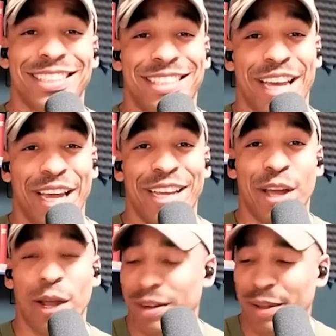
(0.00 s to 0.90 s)
say
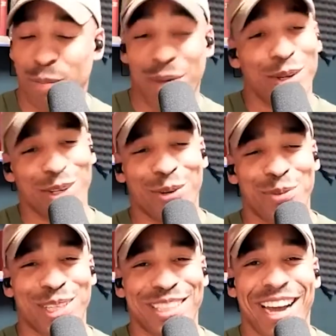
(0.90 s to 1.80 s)
and maybe a little
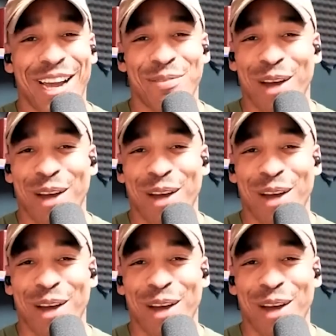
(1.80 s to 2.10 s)
bit of time